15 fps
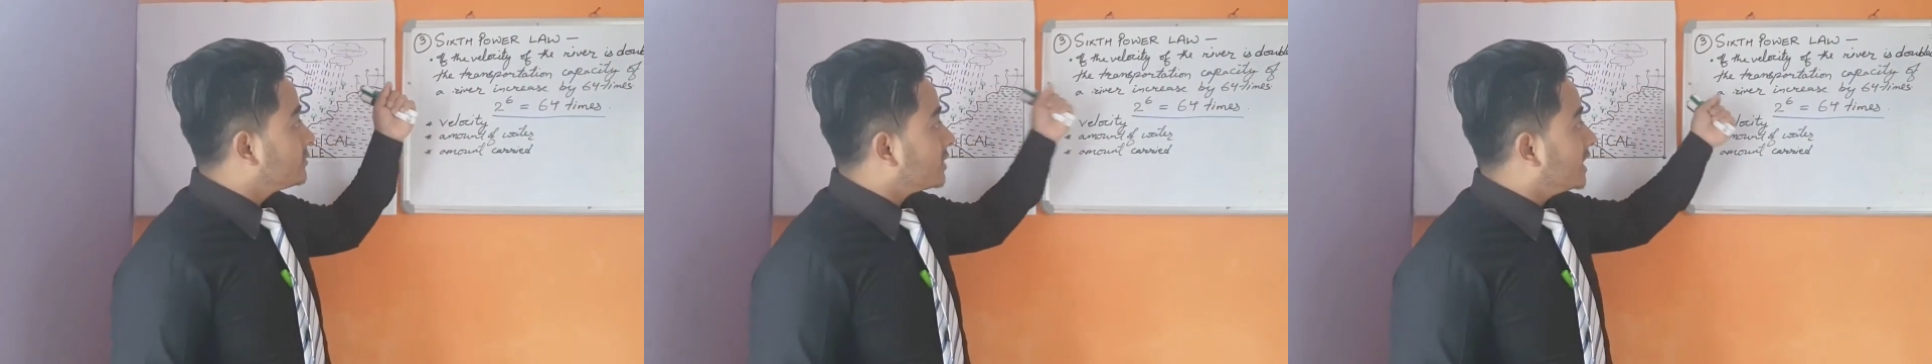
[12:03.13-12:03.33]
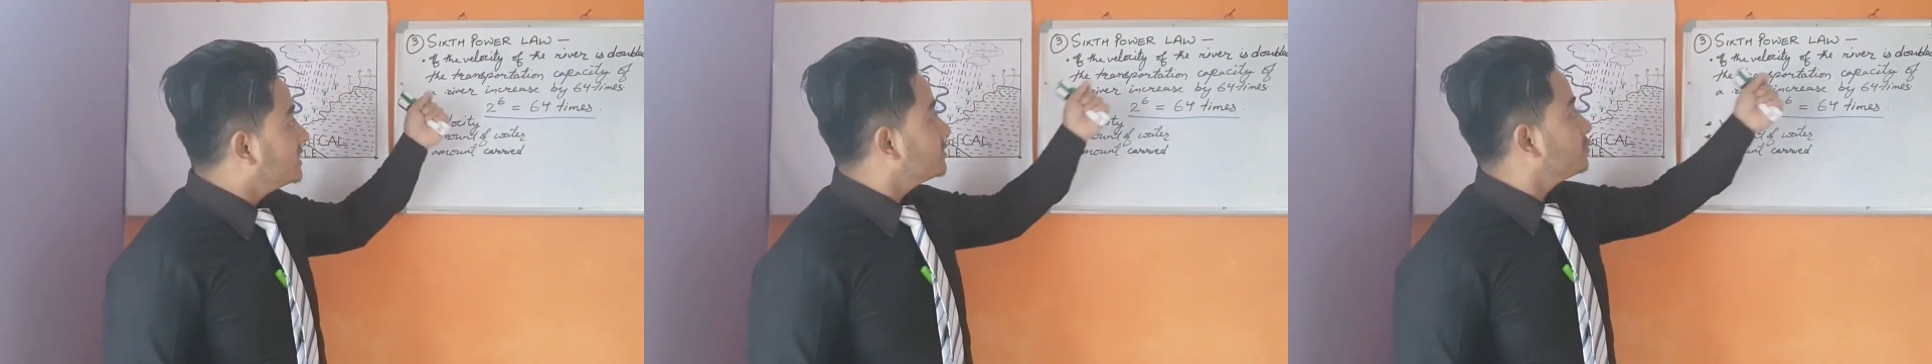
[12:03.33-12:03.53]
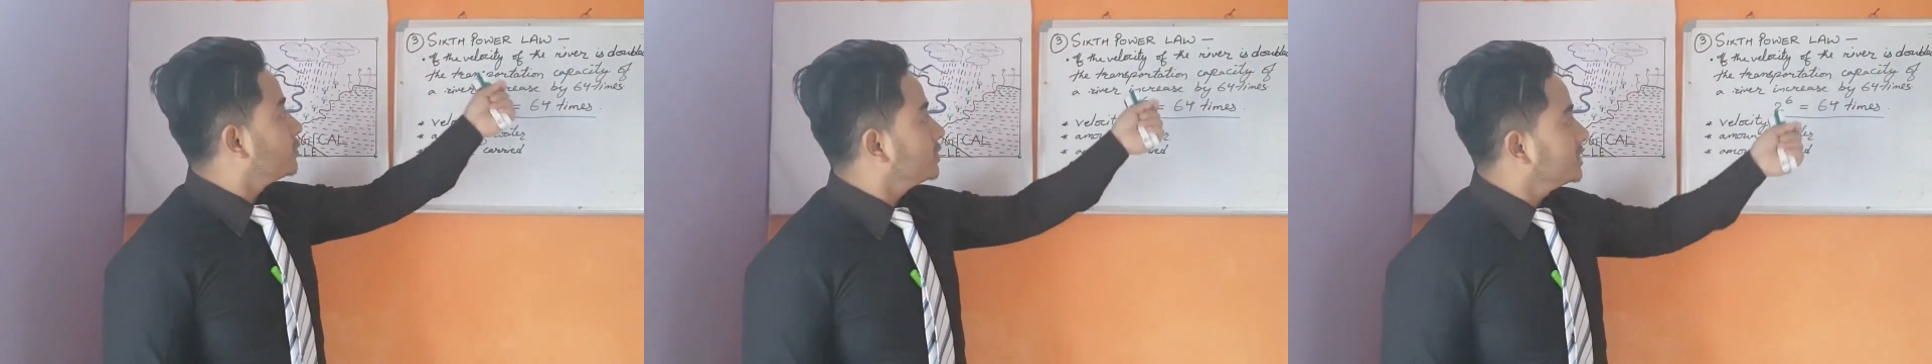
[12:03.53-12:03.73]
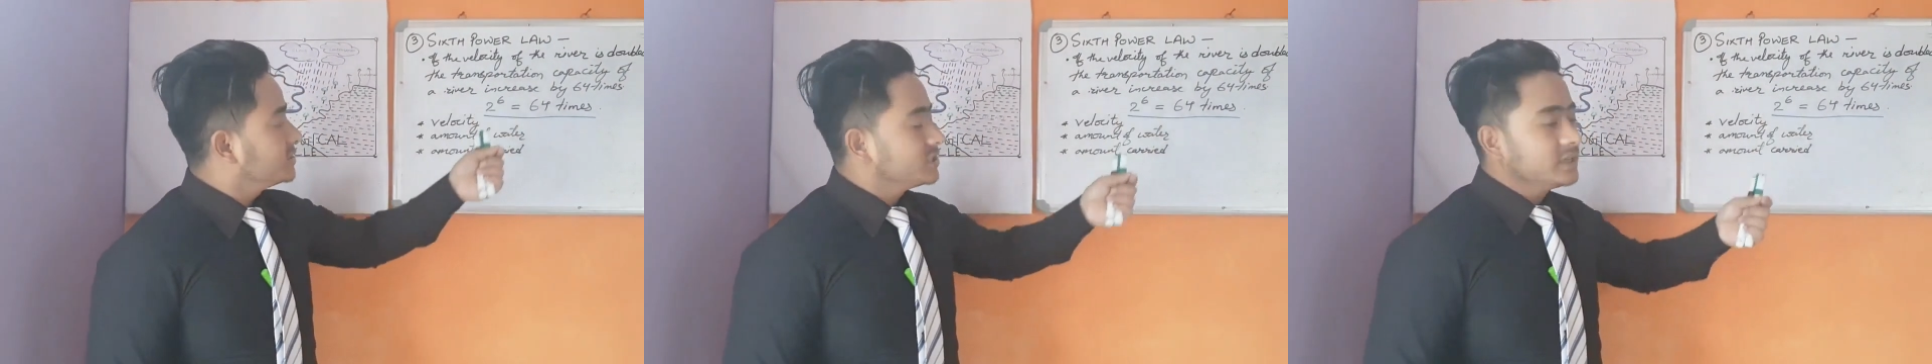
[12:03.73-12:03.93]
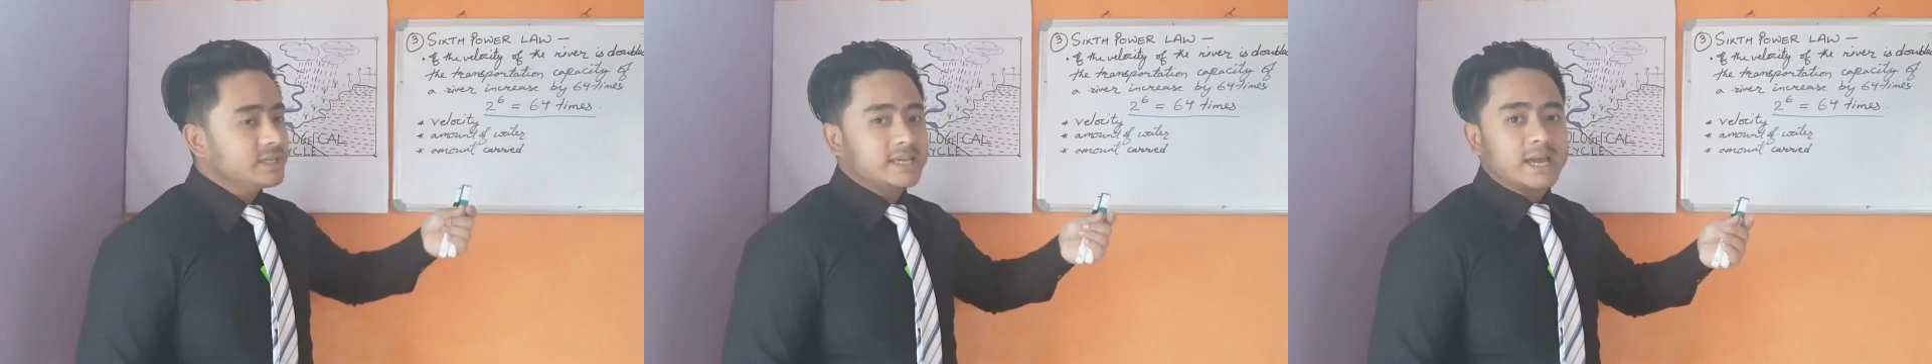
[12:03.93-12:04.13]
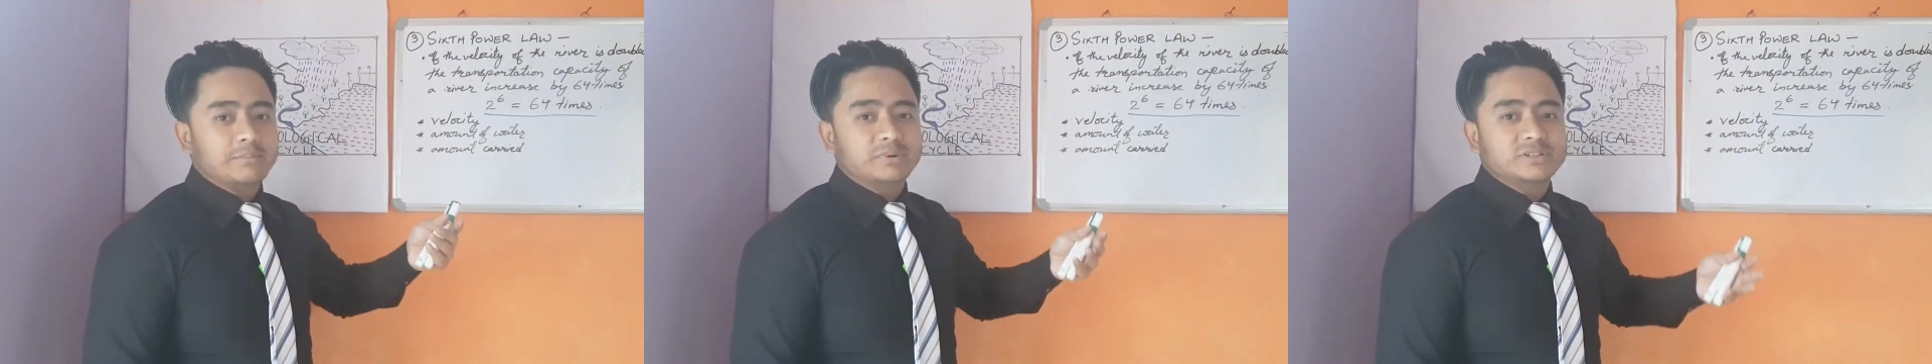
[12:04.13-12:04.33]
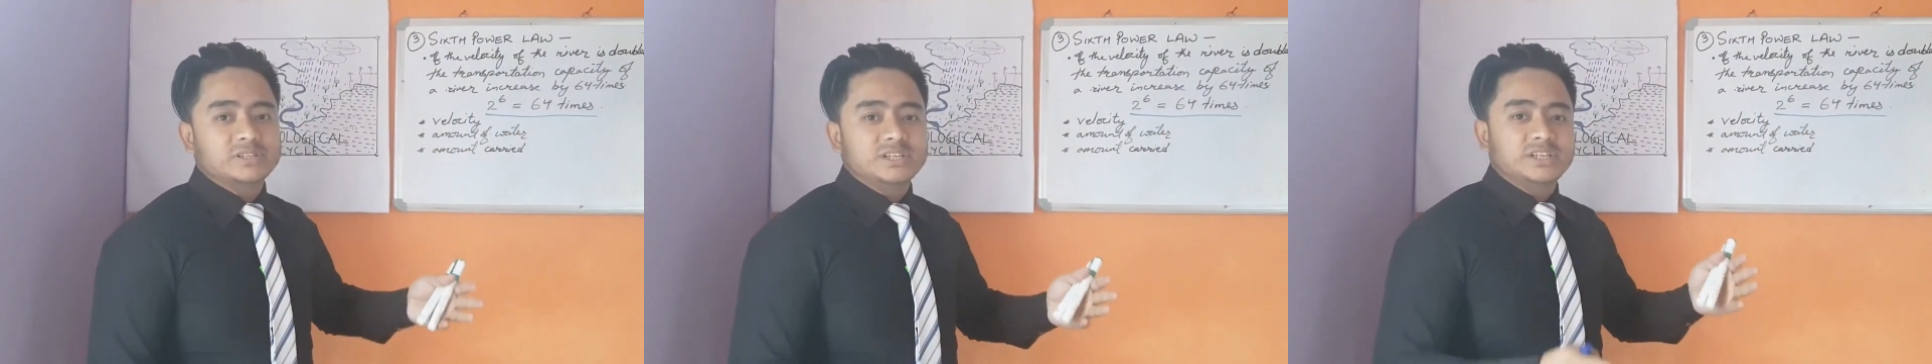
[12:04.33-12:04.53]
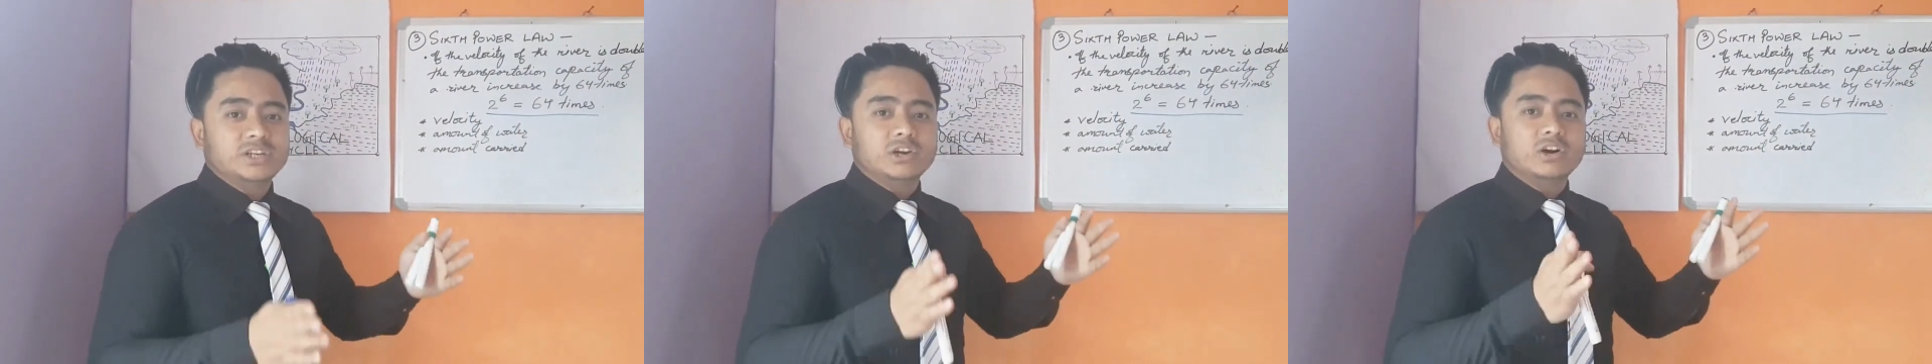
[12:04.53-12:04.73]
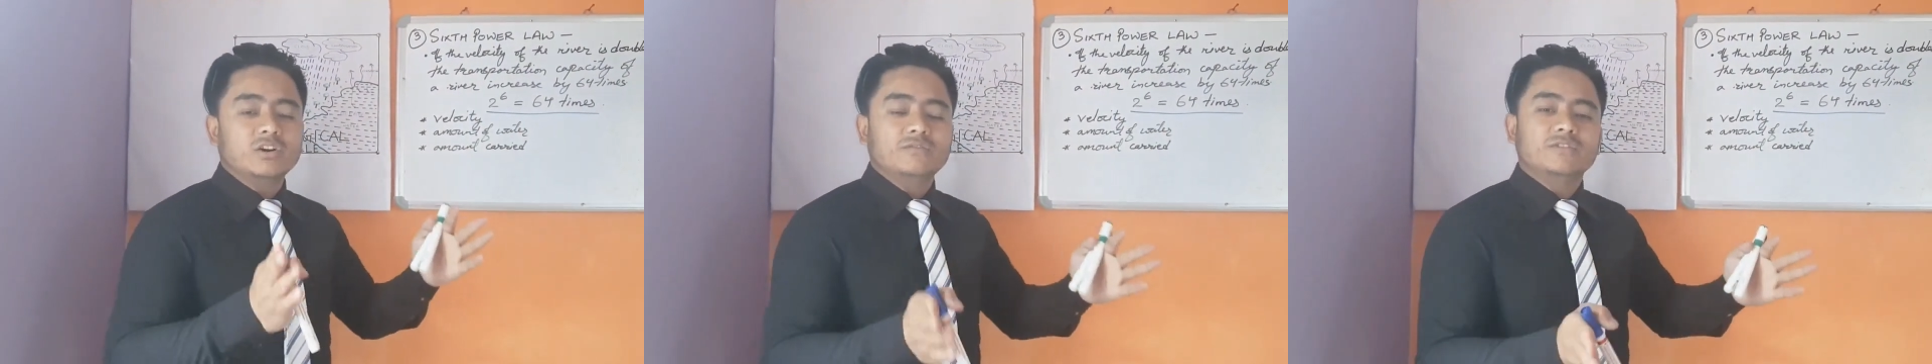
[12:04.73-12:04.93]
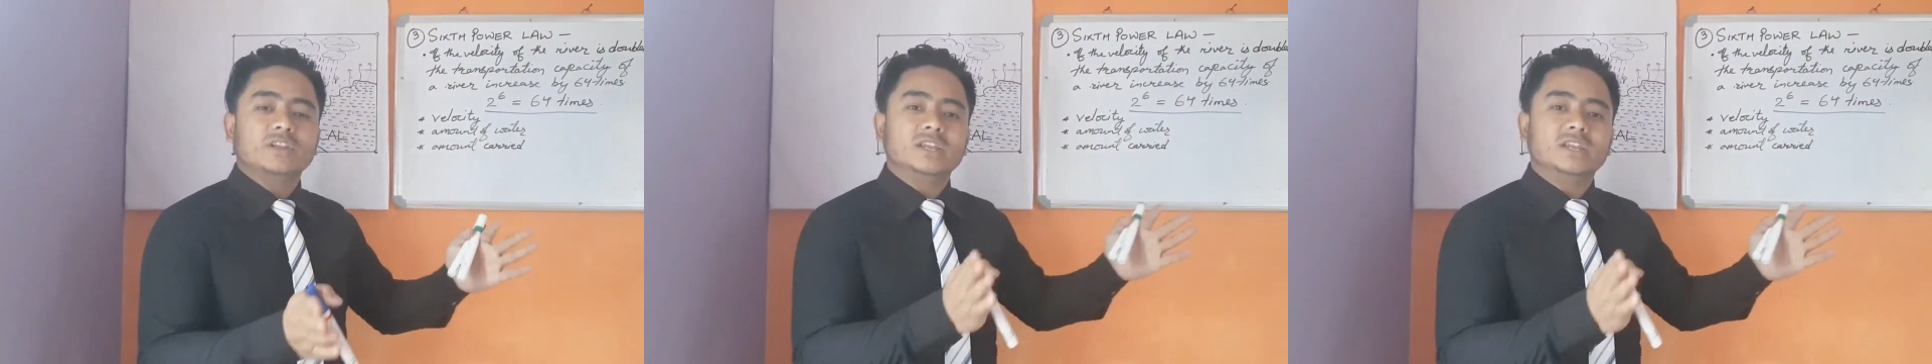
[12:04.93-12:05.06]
transportation capacity of